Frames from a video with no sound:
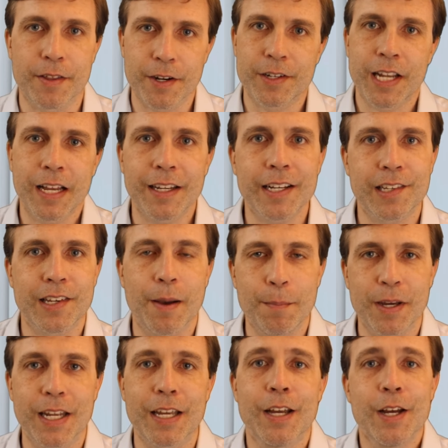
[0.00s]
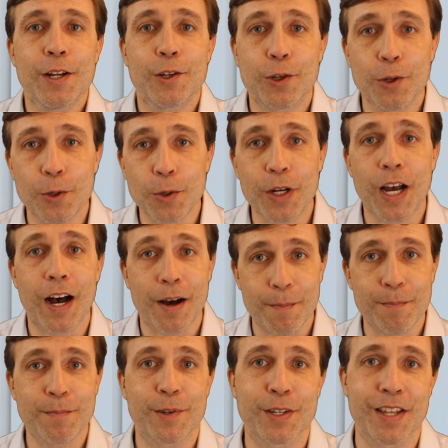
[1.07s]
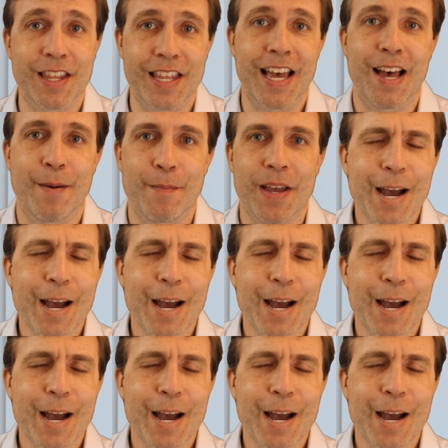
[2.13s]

They're telling somebody to come to them.